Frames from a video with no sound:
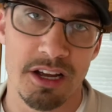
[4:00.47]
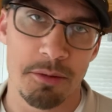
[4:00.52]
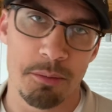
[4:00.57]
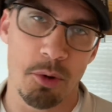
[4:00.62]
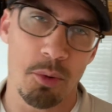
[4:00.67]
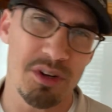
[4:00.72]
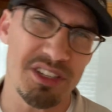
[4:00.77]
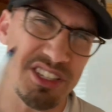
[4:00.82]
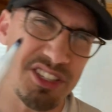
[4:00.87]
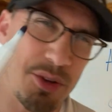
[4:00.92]
But
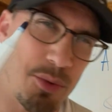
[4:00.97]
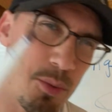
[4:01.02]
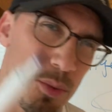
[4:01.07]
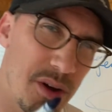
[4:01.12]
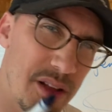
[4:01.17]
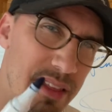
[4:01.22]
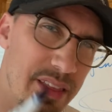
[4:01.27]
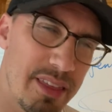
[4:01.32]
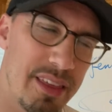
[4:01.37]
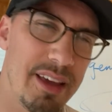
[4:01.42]
what's the
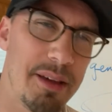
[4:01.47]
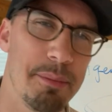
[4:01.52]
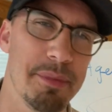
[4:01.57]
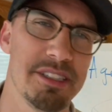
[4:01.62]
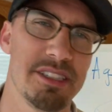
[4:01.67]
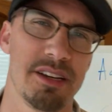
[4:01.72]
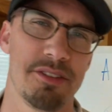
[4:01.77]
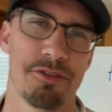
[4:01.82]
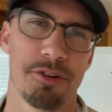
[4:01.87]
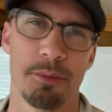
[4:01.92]
one thing
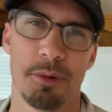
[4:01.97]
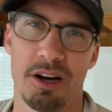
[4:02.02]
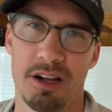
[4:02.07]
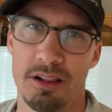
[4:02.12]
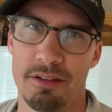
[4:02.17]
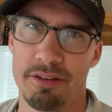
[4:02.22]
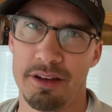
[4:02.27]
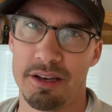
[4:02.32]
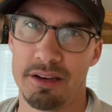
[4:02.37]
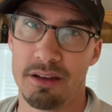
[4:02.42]
missing from all
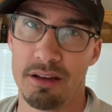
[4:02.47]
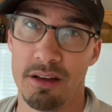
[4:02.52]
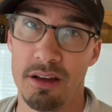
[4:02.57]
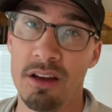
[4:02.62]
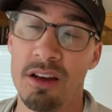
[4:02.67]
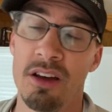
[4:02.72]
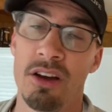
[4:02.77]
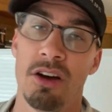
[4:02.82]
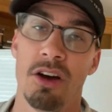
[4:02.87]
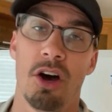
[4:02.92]
of it?
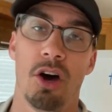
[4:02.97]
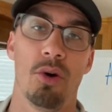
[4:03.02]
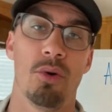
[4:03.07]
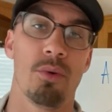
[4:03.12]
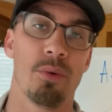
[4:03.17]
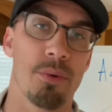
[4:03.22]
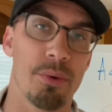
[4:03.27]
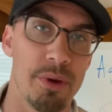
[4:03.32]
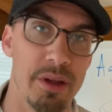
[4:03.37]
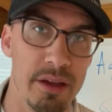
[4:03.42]
A
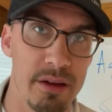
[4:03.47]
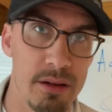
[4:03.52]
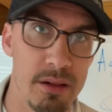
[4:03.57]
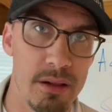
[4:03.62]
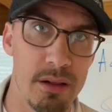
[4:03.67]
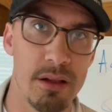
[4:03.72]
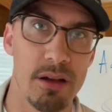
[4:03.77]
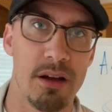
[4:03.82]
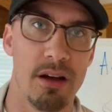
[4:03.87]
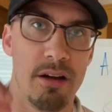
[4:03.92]

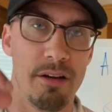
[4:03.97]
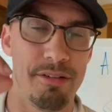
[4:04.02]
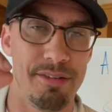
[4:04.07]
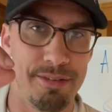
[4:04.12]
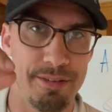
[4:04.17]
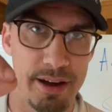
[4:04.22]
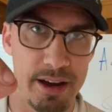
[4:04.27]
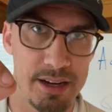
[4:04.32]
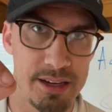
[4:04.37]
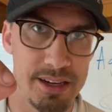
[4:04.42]
real,
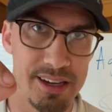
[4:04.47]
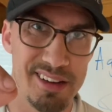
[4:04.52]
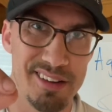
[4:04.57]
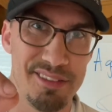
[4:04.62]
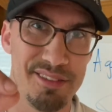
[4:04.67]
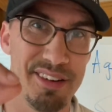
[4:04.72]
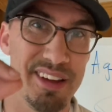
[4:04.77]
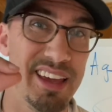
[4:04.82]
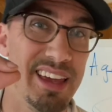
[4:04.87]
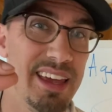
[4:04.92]

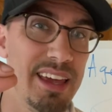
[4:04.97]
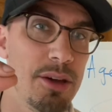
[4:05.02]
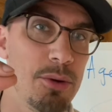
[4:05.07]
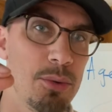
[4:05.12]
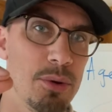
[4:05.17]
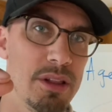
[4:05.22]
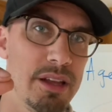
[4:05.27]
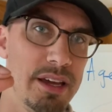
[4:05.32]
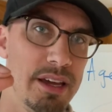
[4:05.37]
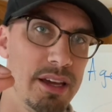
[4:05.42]
effective,
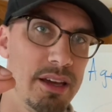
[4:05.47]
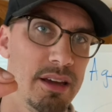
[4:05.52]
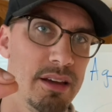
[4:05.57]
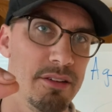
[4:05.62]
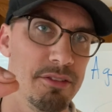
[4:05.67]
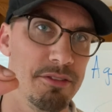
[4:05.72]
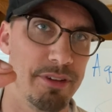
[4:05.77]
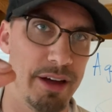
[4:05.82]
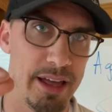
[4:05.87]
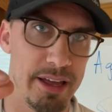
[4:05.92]
equally
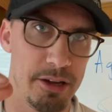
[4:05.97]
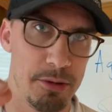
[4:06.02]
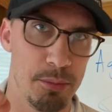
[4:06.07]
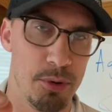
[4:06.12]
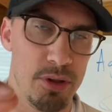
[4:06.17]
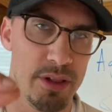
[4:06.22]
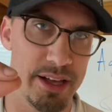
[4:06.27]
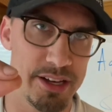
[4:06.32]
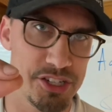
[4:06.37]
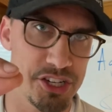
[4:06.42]

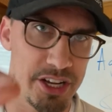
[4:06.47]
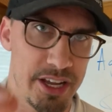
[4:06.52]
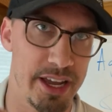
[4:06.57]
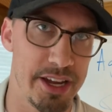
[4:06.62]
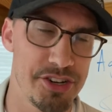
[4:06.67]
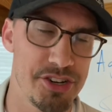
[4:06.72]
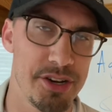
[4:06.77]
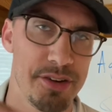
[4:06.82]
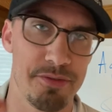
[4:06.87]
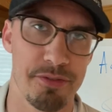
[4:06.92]
valuable
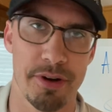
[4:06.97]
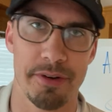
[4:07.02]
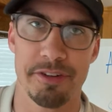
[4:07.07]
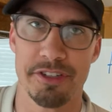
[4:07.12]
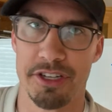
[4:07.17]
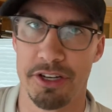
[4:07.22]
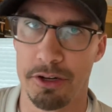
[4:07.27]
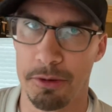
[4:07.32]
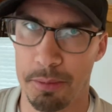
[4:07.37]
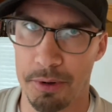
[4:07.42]
education for every
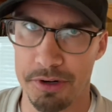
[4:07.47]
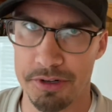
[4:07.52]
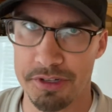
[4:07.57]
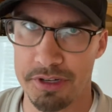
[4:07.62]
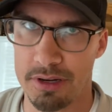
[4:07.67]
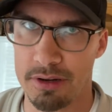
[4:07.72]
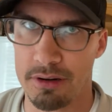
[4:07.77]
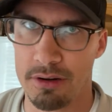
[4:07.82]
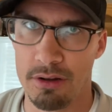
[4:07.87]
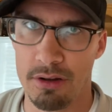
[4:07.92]
single
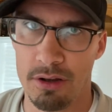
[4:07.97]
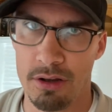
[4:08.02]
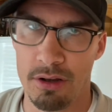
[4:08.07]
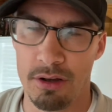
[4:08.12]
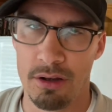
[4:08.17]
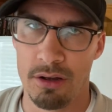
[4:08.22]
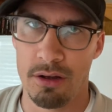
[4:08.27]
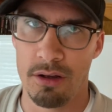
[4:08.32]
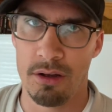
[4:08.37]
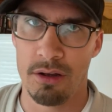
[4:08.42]
person.
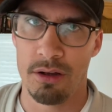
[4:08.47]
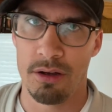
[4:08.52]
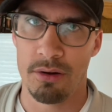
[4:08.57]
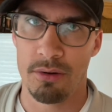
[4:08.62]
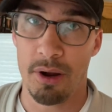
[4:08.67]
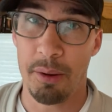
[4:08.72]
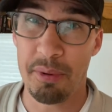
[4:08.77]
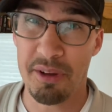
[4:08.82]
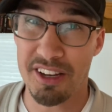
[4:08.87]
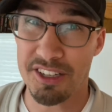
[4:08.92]

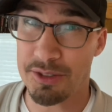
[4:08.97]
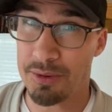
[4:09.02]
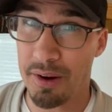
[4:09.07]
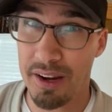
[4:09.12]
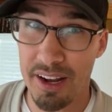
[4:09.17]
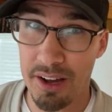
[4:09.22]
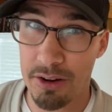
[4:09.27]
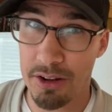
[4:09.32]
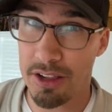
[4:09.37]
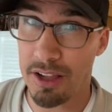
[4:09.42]
All right? Because right
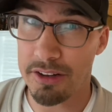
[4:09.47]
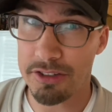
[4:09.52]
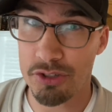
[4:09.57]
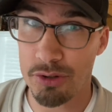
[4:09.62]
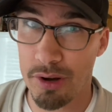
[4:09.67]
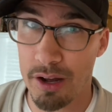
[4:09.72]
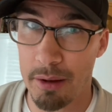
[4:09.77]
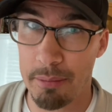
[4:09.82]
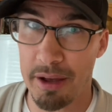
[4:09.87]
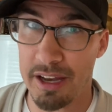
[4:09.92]
now, Klaus
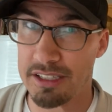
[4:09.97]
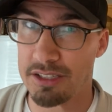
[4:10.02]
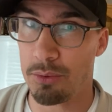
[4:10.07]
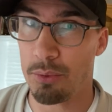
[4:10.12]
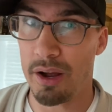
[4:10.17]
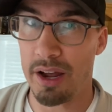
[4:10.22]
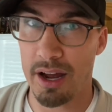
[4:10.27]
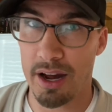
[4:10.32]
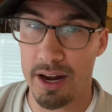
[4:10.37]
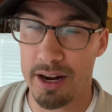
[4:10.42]
Schwab has a
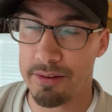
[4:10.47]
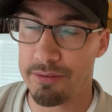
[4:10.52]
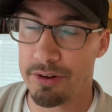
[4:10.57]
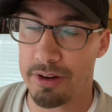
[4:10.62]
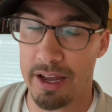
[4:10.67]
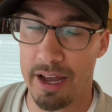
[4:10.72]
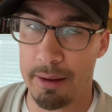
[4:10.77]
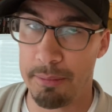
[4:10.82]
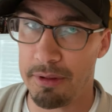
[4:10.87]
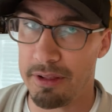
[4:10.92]
way higher
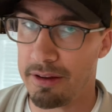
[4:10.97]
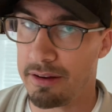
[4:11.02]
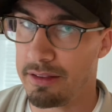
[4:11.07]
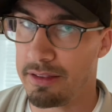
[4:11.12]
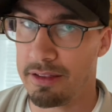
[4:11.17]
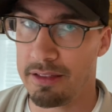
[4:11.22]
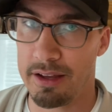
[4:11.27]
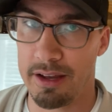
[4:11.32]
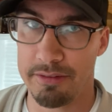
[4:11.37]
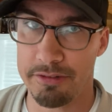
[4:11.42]
vocabulary
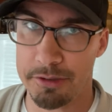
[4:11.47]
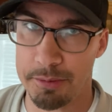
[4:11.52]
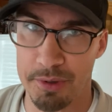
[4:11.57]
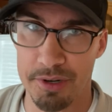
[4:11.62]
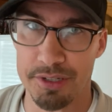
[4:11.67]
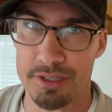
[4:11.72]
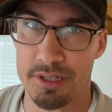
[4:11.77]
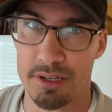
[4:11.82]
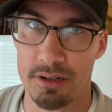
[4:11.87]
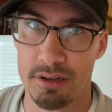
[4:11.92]
than the average
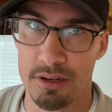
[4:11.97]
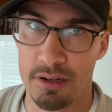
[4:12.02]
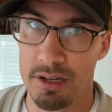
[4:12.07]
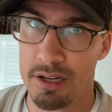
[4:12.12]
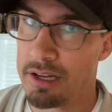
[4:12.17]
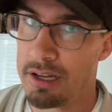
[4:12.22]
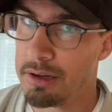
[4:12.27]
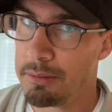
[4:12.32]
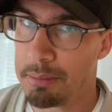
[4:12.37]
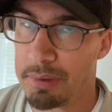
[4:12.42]
person.
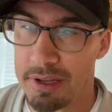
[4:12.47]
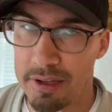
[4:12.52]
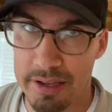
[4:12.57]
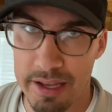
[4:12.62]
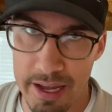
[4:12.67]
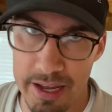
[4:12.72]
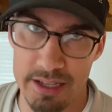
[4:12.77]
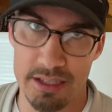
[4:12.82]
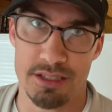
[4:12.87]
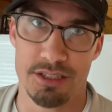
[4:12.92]
Bill
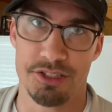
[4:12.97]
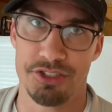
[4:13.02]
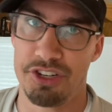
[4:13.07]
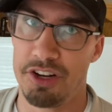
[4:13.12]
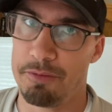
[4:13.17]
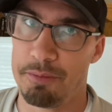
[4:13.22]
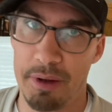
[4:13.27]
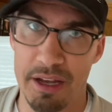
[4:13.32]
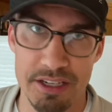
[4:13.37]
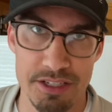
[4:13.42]
Gates,
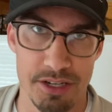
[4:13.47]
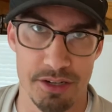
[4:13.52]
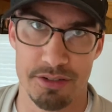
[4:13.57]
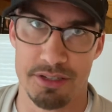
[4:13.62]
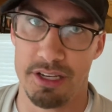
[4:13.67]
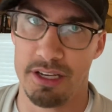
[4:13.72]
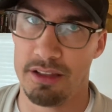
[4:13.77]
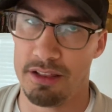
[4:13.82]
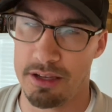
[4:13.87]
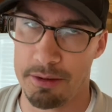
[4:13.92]
Jeff
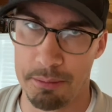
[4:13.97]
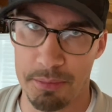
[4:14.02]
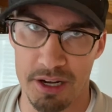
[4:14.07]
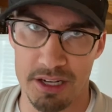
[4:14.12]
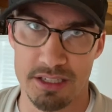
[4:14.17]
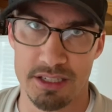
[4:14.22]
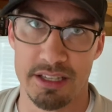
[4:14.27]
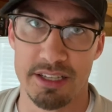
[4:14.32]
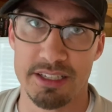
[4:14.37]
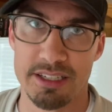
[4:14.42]
Bezos, Elon
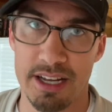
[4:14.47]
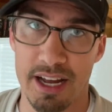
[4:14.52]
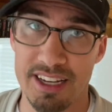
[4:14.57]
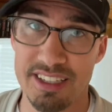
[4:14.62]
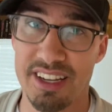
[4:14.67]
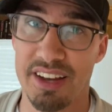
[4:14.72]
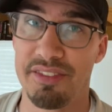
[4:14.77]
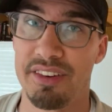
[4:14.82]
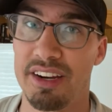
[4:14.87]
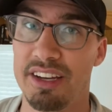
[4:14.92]
Musk, these guys
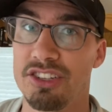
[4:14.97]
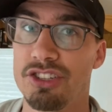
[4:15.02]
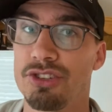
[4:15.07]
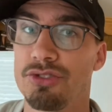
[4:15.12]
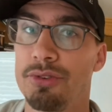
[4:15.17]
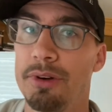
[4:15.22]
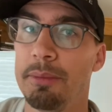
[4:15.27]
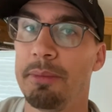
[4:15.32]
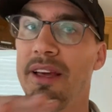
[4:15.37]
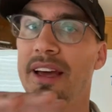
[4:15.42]
have an
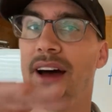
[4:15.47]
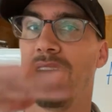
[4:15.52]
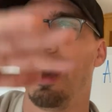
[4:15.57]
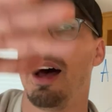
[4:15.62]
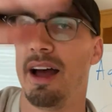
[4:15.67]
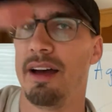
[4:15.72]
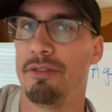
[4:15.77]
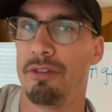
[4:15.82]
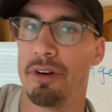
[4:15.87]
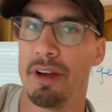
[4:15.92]
extremely
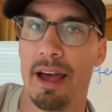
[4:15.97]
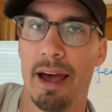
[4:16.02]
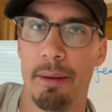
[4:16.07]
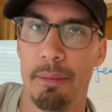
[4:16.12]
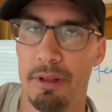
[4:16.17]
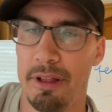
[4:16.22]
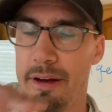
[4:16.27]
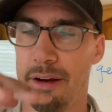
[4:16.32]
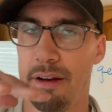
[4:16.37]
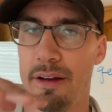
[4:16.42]
high
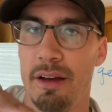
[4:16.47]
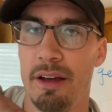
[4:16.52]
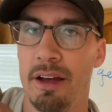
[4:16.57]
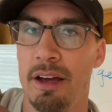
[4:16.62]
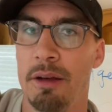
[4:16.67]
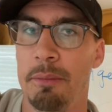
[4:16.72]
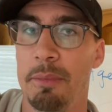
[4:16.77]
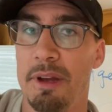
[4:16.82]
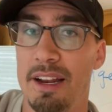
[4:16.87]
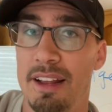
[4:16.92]
vocabulary,
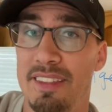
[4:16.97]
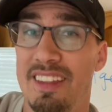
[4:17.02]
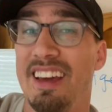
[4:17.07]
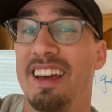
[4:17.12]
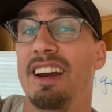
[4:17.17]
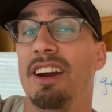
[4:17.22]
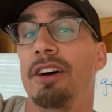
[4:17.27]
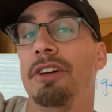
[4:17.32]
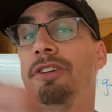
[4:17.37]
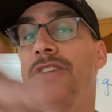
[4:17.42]
meaning they
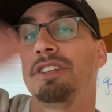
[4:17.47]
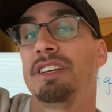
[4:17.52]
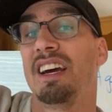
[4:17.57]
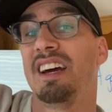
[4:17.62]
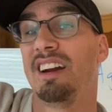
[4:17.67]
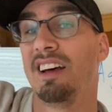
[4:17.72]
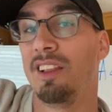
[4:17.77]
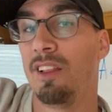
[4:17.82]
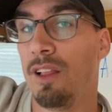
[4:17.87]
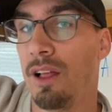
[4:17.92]
can
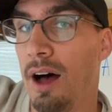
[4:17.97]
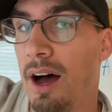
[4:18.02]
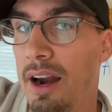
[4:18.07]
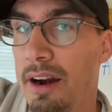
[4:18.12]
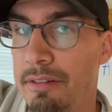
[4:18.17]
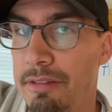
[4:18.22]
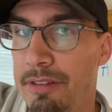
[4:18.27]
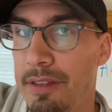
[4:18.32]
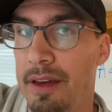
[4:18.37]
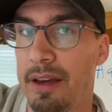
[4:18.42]
understand a lot
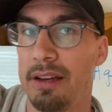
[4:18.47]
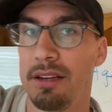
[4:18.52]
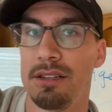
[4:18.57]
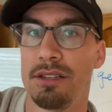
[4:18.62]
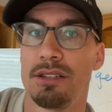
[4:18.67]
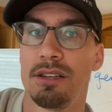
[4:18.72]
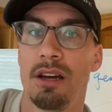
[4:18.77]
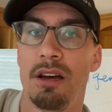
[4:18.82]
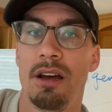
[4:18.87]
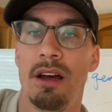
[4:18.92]
of
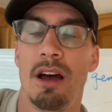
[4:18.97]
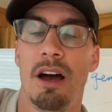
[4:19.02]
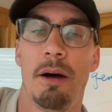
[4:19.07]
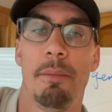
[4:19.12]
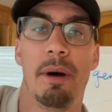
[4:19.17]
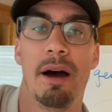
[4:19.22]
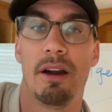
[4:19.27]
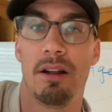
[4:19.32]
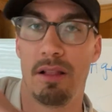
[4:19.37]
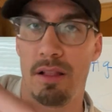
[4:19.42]
things
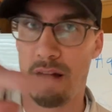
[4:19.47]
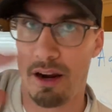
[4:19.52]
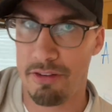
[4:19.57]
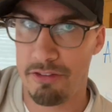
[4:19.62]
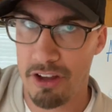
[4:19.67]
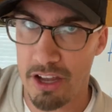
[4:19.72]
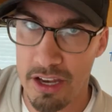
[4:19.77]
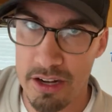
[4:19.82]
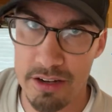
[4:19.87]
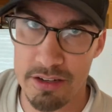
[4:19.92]
about a lot
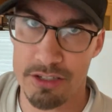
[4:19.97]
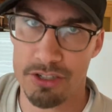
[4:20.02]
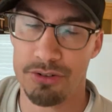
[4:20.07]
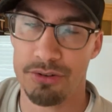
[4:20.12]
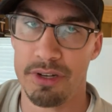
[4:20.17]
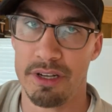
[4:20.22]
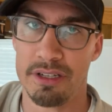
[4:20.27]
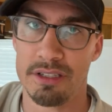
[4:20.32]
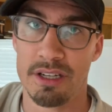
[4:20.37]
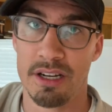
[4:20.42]
of
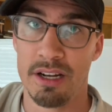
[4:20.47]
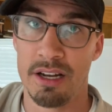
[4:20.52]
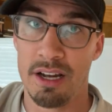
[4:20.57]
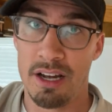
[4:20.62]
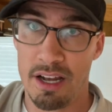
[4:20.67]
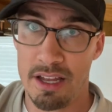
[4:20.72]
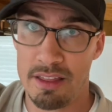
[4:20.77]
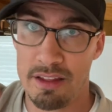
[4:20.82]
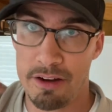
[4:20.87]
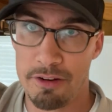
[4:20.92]
industries,
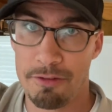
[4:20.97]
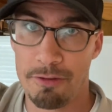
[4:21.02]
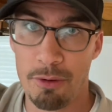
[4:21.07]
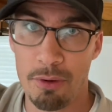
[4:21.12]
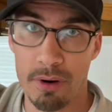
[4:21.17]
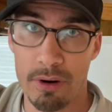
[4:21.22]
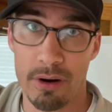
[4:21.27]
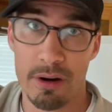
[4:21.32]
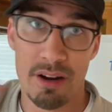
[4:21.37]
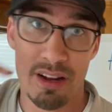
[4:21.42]
and
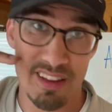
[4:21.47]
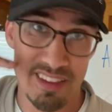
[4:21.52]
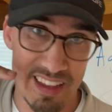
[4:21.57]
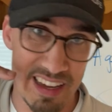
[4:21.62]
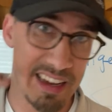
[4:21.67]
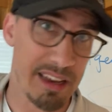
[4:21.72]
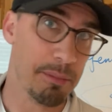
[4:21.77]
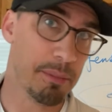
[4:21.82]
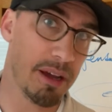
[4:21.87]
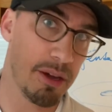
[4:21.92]
therefore they
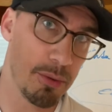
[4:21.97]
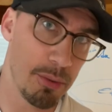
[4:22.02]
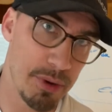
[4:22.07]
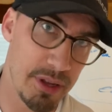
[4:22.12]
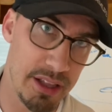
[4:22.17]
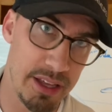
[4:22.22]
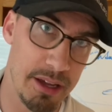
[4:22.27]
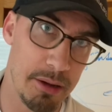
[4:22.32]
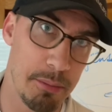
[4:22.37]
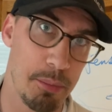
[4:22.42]
can make
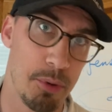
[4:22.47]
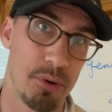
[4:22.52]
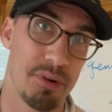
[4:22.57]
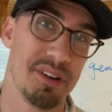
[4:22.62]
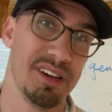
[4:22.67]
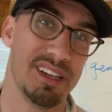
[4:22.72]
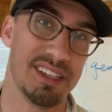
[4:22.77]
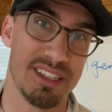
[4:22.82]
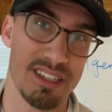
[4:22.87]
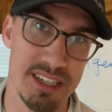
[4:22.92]
really
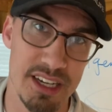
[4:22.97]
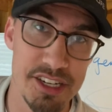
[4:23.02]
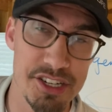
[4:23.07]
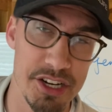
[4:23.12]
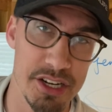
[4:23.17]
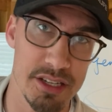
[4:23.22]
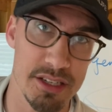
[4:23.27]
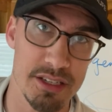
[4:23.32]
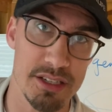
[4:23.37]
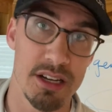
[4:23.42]
important
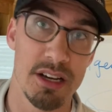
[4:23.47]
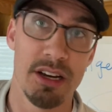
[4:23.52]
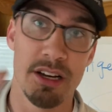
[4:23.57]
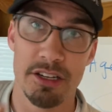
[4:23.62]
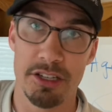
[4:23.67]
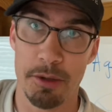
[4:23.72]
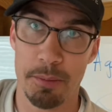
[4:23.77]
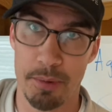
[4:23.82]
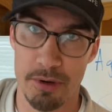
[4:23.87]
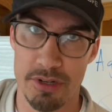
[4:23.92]
decisions
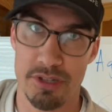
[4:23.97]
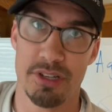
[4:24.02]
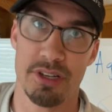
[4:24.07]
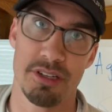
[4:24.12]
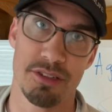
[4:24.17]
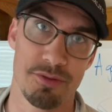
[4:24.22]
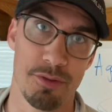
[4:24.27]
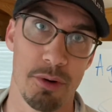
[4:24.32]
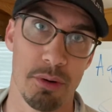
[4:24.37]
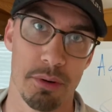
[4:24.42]
to push
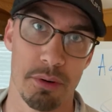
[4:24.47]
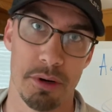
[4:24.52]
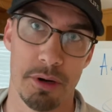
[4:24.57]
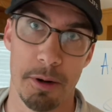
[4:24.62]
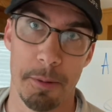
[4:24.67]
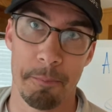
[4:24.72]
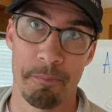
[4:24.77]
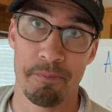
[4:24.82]
things forward.